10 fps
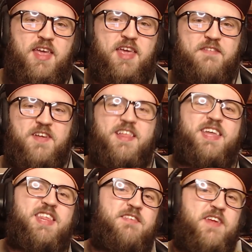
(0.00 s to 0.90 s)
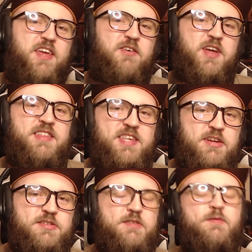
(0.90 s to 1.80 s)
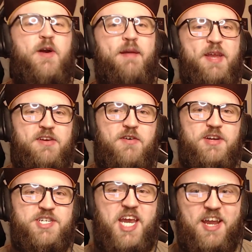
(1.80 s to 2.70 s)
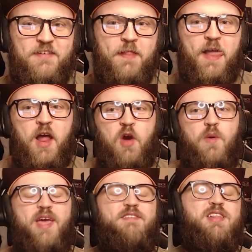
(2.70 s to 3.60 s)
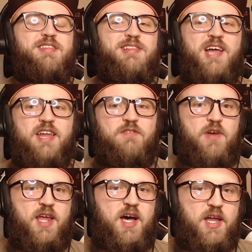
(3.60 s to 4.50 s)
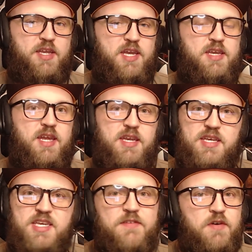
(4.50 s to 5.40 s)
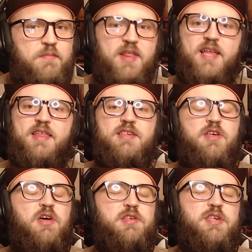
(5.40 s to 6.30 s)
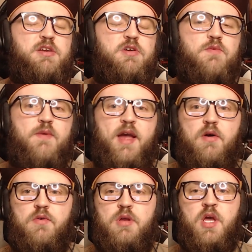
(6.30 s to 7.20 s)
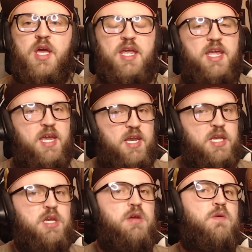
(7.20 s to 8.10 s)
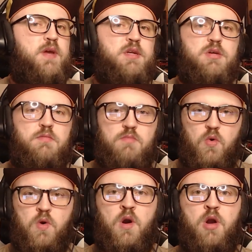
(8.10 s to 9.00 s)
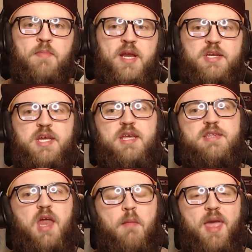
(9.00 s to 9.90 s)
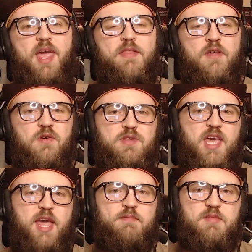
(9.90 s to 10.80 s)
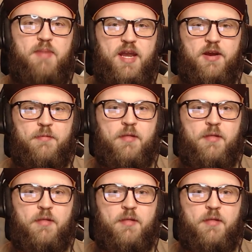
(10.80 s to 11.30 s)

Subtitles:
If you like this video, consider subscribing to our channel. We have a lot of great content and different playlists all centered around getting you into more RPGs and making those games better.